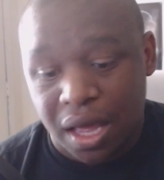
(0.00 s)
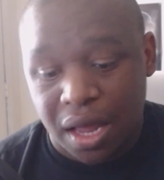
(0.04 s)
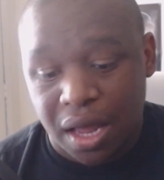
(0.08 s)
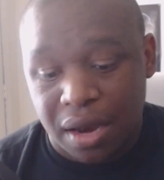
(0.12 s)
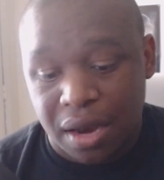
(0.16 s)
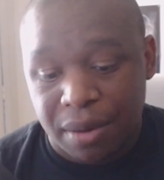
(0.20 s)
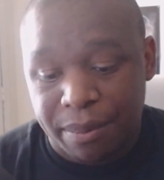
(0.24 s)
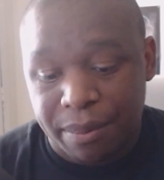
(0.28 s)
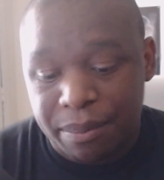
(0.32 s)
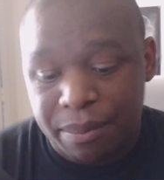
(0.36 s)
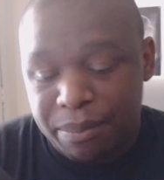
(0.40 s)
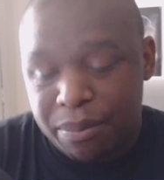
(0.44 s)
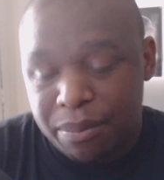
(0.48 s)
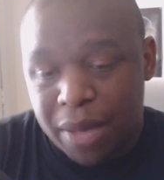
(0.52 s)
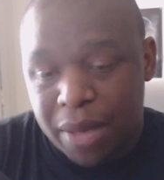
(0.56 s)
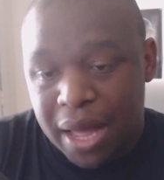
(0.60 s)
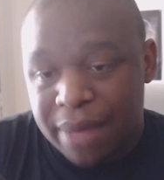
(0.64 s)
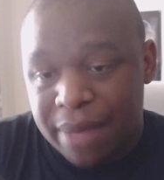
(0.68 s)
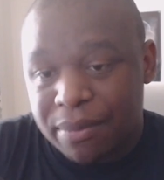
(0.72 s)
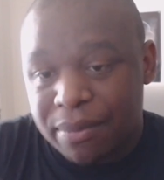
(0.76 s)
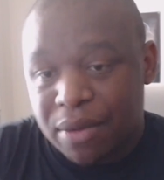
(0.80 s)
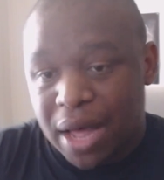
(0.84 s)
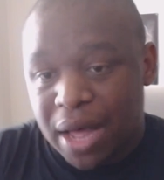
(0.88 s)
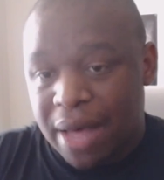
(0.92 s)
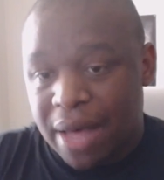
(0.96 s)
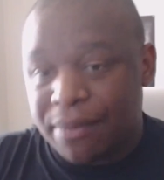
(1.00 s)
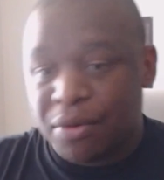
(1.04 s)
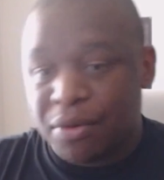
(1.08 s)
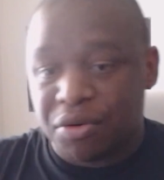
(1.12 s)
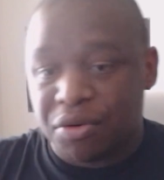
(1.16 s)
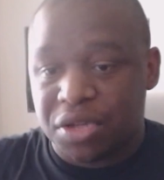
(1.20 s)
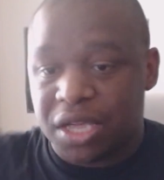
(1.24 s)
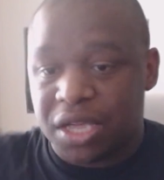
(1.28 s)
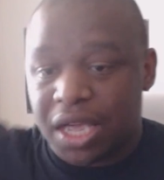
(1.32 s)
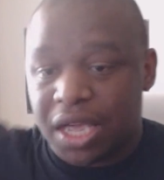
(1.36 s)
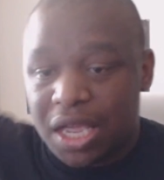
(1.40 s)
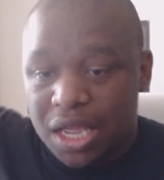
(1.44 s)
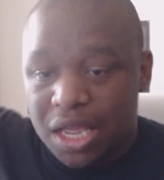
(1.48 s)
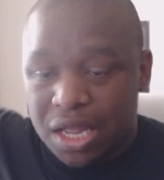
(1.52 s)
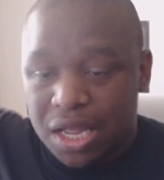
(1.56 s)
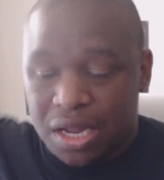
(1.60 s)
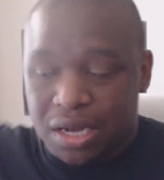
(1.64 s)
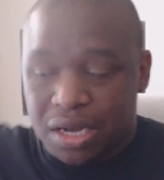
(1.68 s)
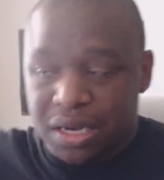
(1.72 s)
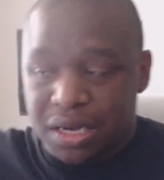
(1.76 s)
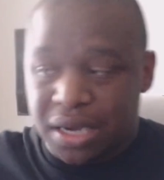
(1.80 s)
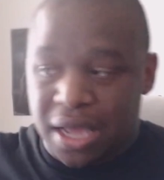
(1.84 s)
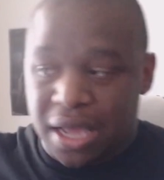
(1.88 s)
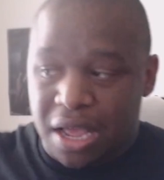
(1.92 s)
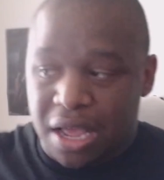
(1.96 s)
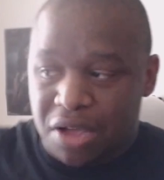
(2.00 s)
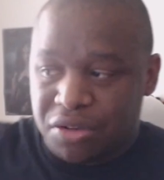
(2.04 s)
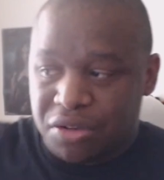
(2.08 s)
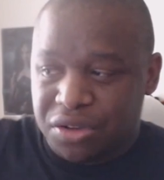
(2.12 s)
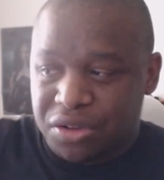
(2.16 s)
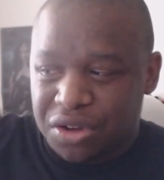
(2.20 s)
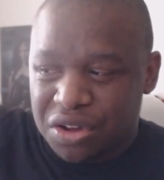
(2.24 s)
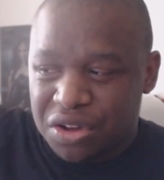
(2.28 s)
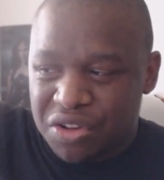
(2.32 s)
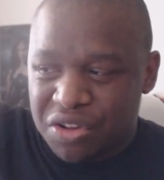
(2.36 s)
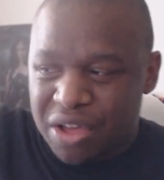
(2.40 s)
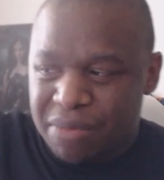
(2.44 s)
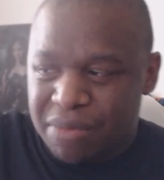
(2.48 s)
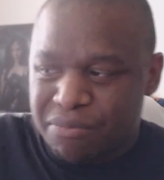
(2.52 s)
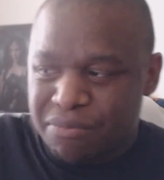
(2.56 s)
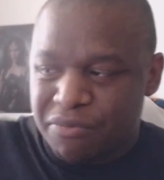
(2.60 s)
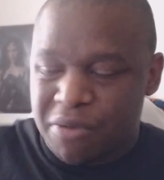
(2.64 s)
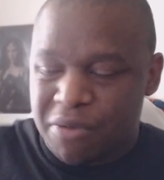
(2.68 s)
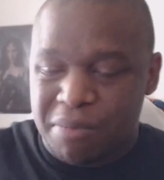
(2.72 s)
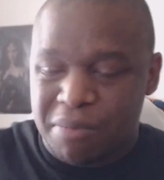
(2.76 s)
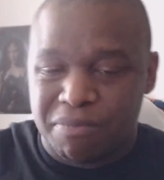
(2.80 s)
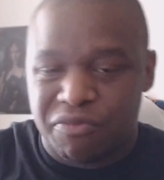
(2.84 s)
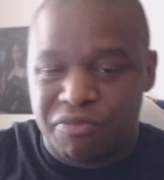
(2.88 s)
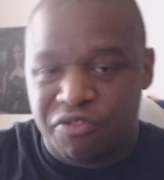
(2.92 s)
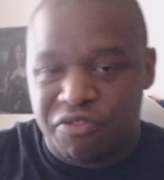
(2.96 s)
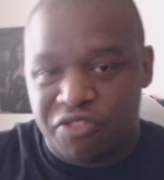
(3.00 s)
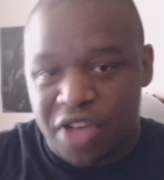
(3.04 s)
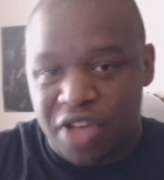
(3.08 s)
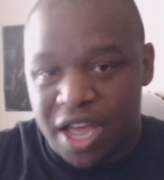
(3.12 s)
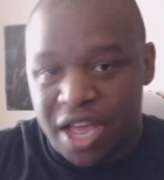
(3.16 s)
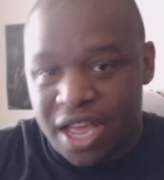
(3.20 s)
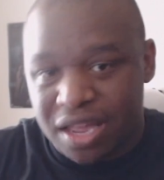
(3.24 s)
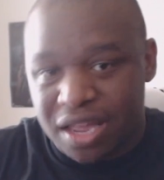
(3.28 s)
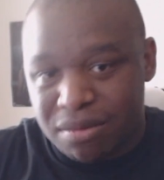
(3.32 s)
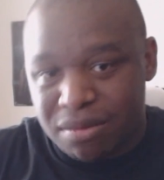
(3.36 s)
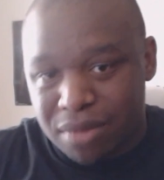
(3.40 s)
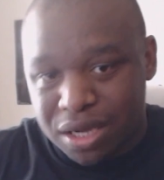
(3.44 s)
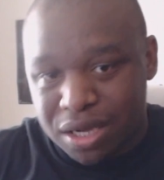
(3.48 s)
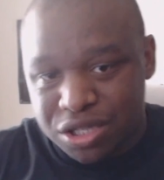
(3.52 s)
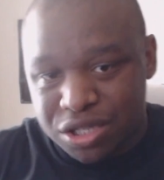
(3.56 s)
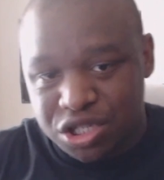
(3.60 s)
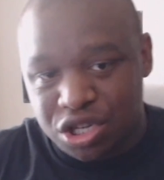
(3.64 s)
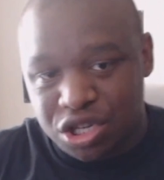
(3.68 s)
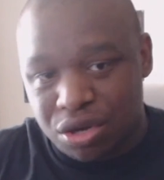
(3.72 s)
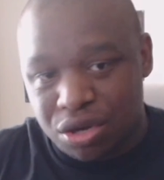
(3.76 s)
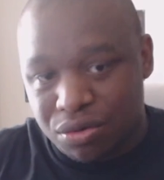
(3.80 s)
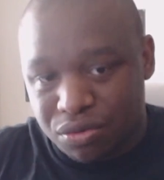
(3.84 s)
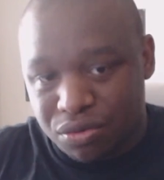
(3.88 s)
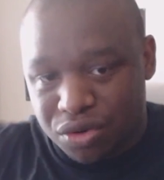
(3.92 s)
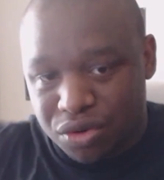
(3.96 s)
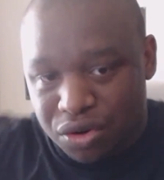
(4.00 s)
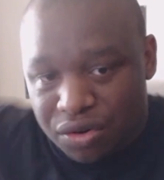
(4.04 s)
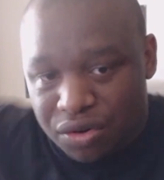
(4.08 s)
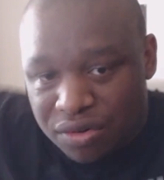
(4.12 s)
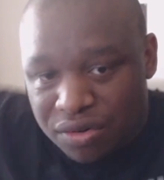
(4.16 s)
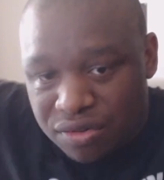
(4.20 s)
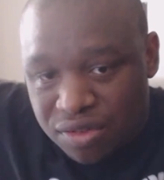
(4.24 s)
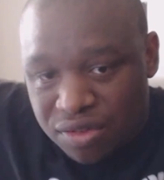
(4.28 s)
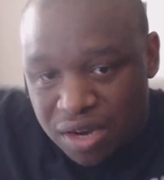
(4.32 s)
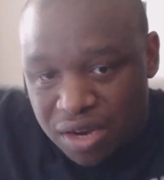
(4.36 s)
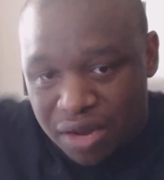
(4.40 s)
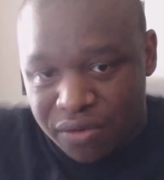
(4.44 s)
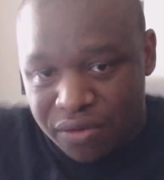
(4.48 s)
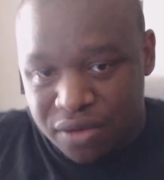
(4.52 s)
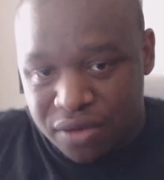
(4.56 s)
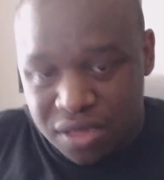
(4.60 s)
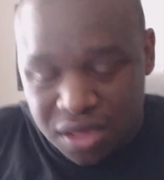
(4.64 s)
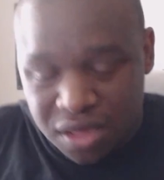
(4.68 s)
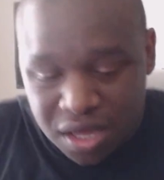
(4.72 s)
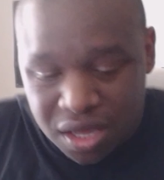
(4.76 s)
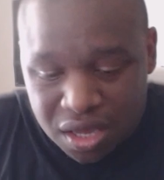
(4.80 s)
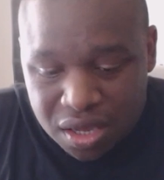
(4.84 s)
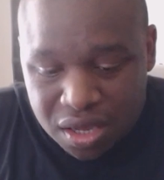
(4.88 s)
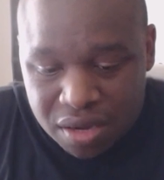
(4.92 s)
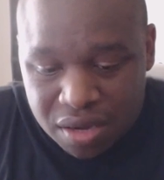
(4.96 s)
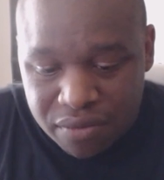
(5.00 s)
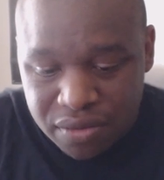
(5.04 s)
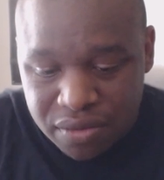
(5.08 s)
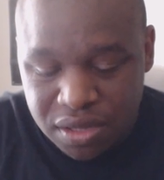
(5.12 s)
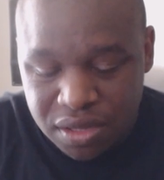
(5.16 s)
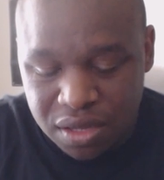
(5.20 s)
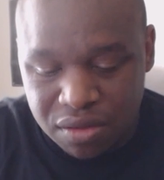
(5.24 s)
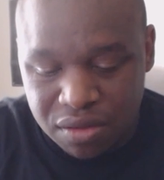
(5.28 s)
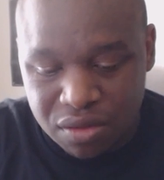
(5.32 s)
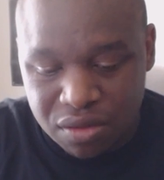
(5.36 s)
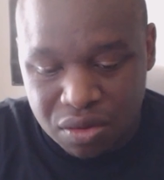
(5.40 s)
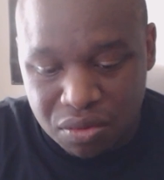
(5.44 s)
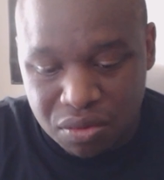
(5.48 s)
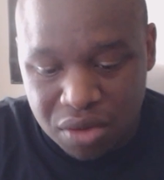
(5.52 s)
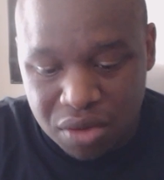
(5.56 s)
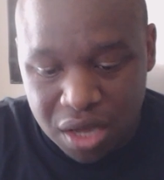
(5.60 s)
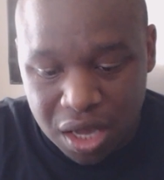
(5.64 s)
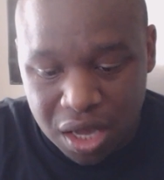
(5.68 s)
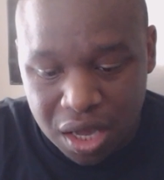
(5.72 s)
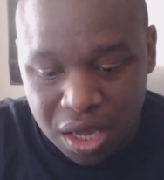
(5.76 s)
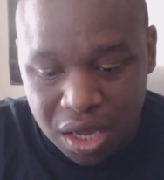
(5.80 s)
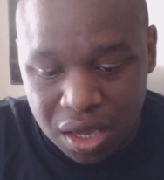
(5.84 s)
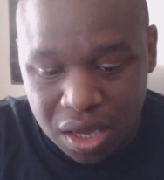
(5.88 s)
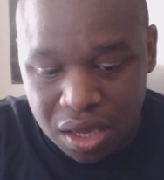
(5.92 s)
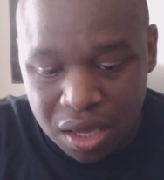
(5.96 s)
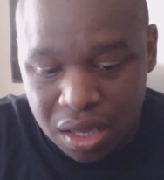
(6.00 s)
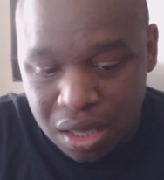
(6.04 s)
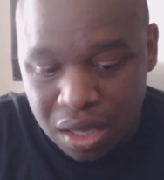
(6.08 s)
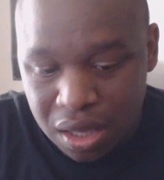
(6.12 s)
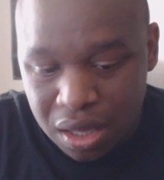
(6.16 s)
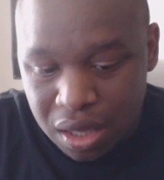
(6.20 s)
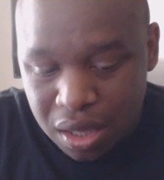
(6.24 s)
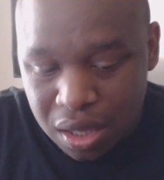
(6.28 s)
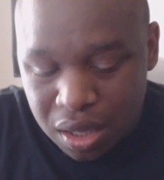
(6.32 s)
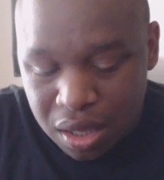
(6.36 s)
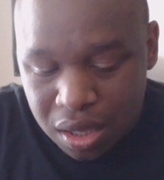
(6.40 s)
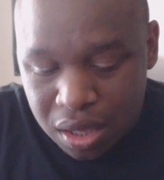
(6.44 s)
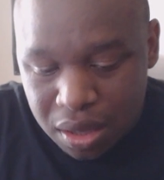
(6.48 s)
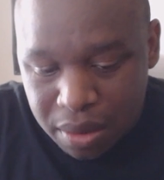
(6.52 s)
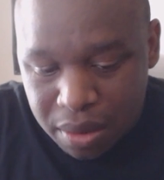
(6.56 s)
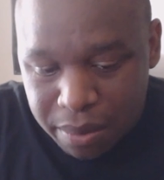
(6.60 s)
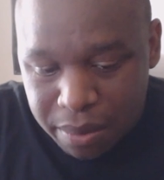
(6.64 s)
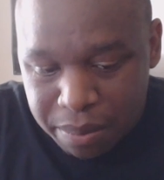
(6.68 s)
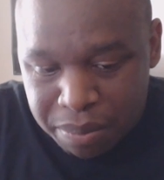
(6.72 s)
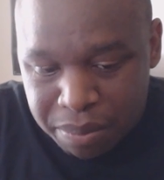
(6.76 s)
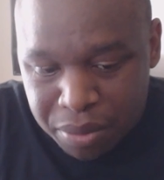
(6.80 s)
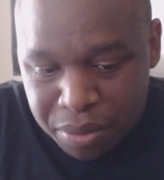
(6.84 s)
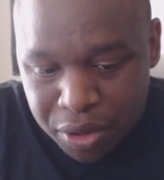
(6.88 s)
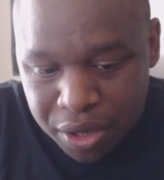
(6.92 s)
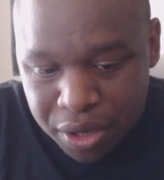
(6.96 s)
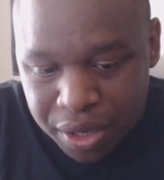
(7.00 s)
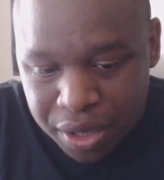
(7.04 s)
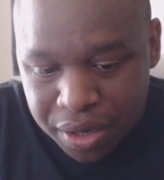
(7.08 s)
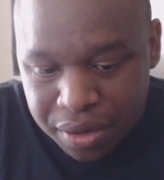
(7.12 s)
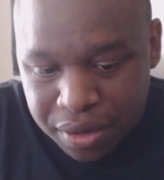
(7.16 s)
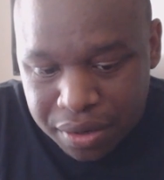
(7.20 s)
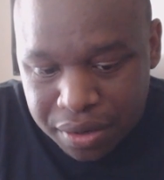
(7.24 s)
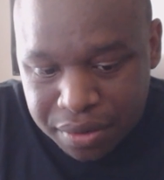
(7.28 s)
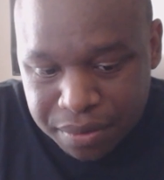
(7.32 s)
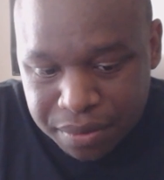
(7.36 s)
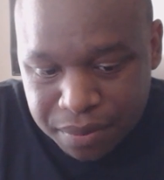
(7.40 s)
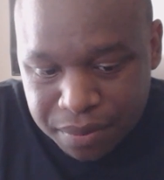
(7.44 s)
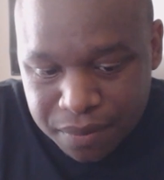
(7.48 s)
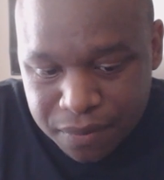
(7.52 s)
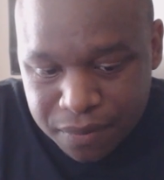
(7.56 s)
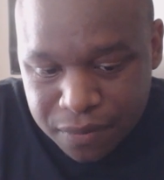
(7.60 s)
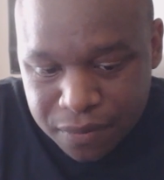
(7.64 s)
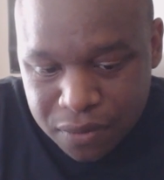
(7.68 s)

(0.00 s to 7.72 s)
And I'm okay now, you know, I'm fine. My shoulders and everything's okay. But